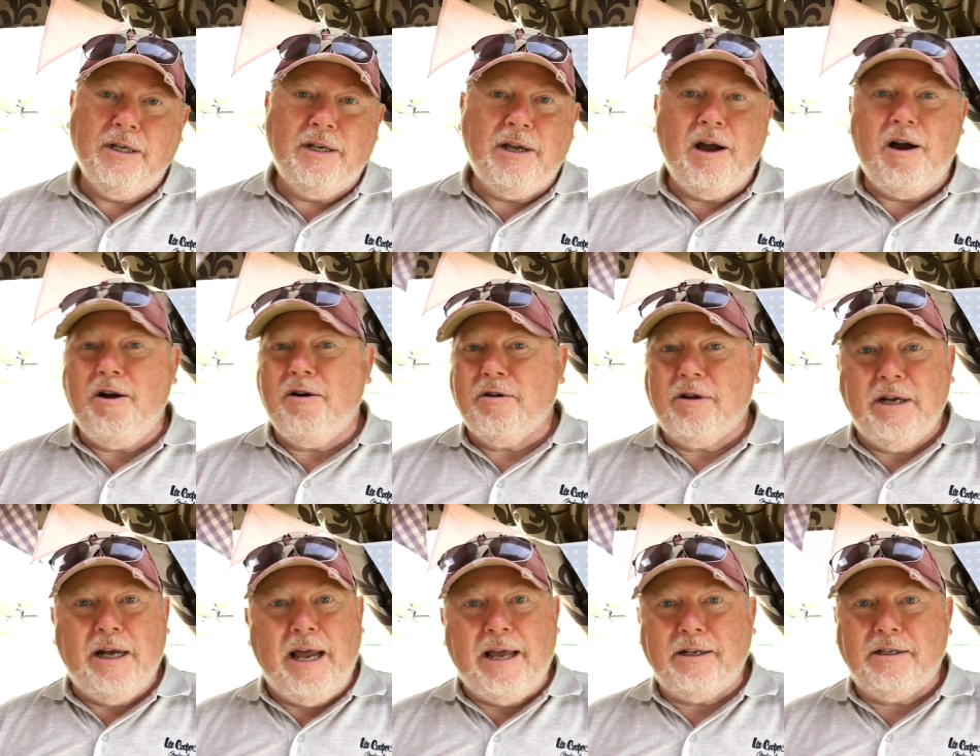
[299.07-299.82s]
can't
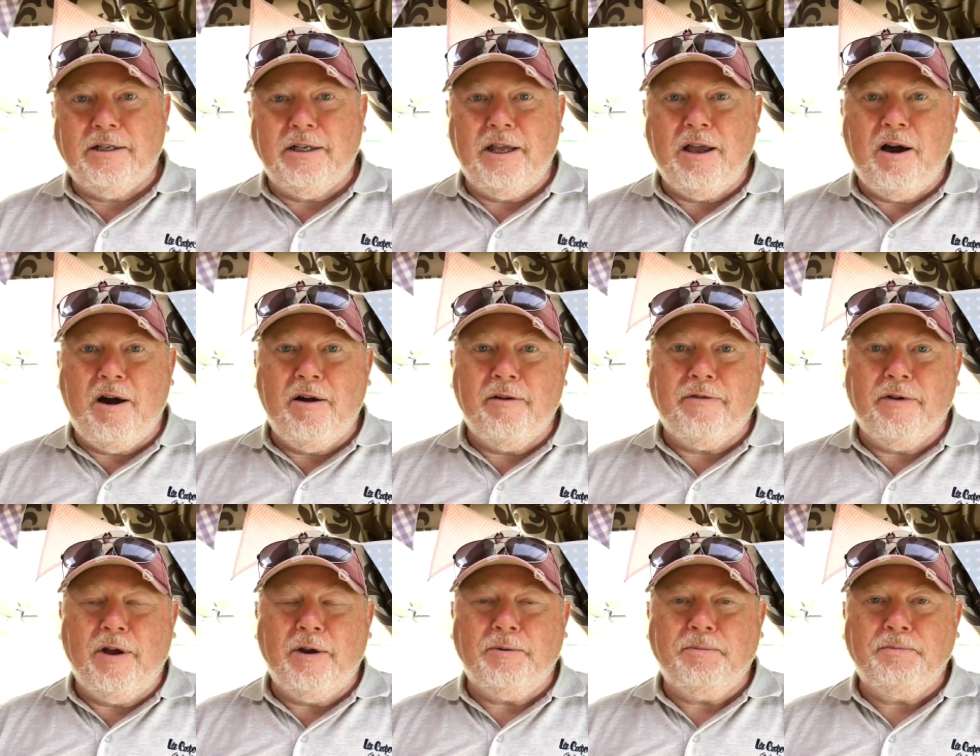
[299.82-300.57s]
connect to the
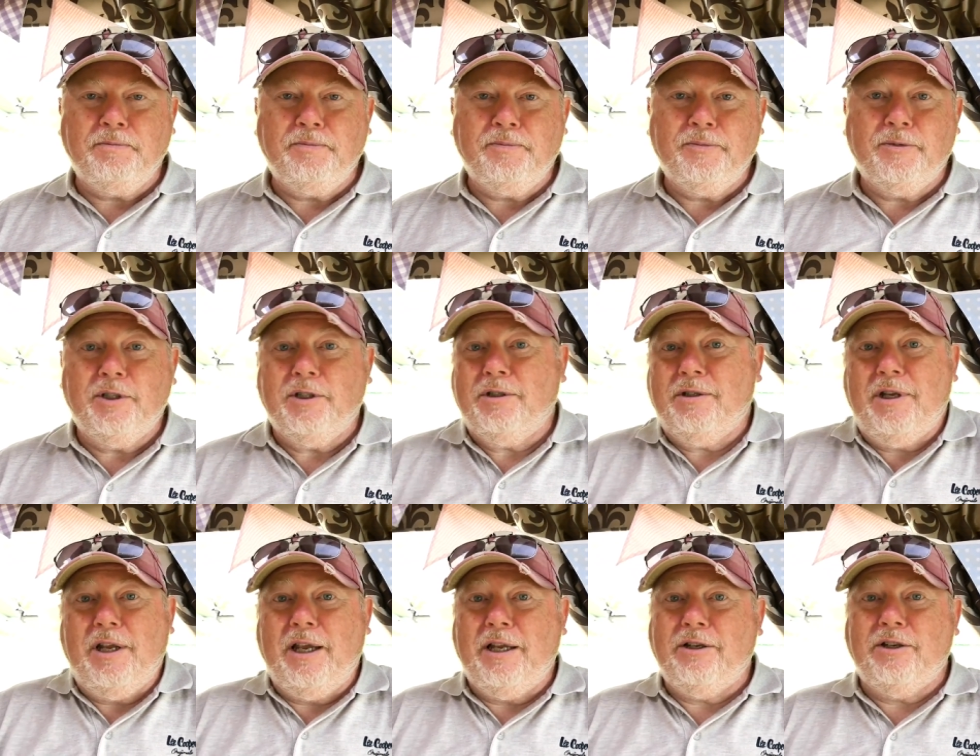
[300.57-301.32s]
iPhone
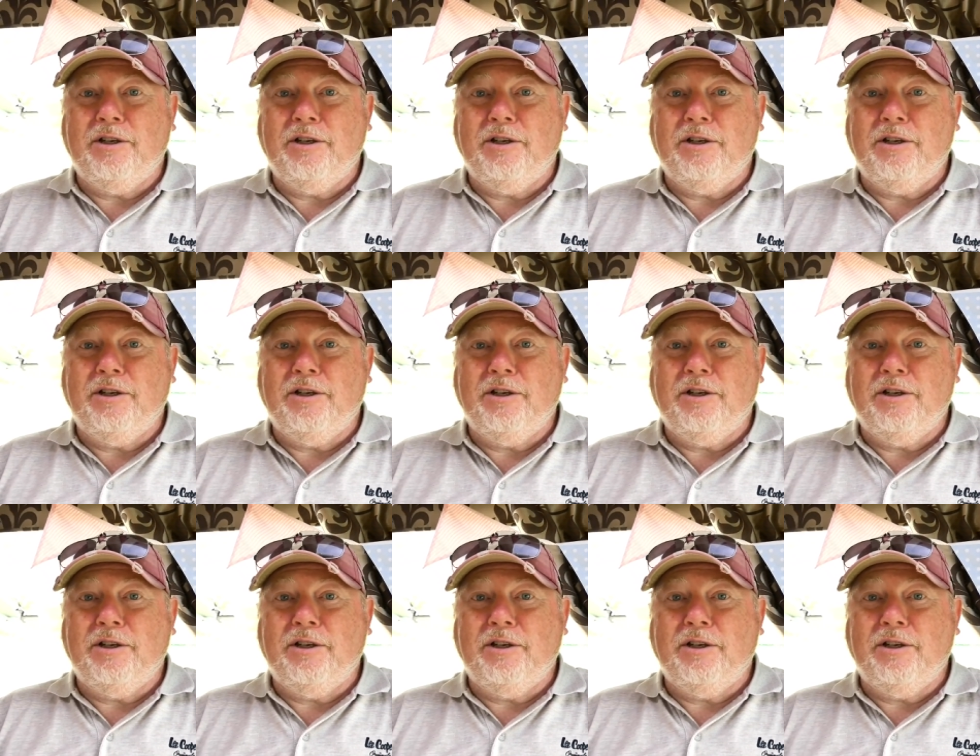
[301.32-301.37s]
just it